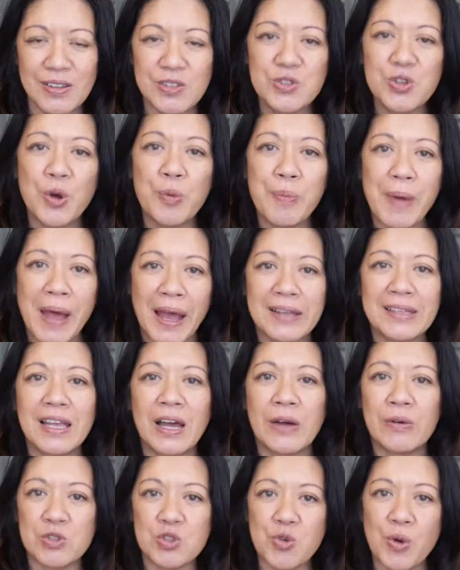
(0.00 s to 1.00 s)
Let's go back
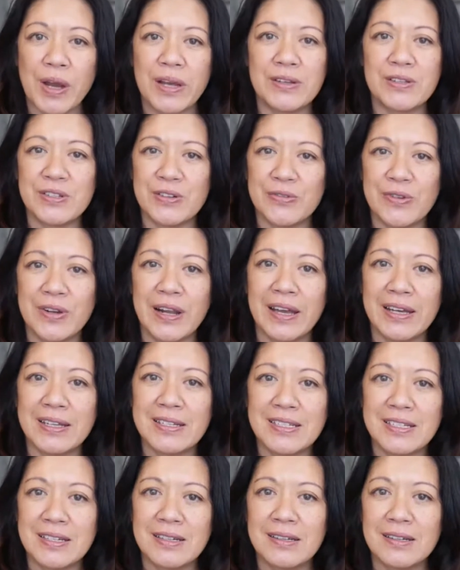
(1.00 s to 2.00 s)
now and try a different
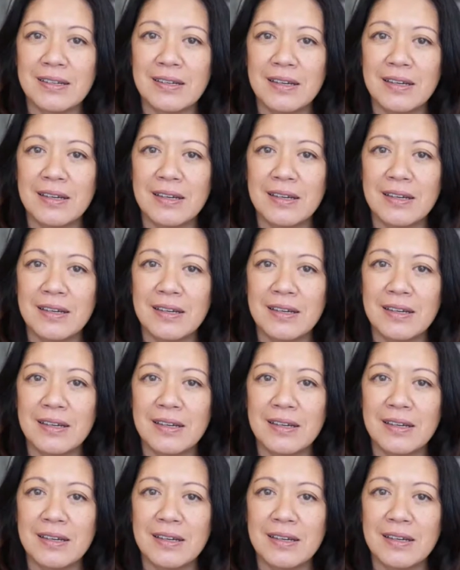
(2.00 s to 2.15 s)
idea.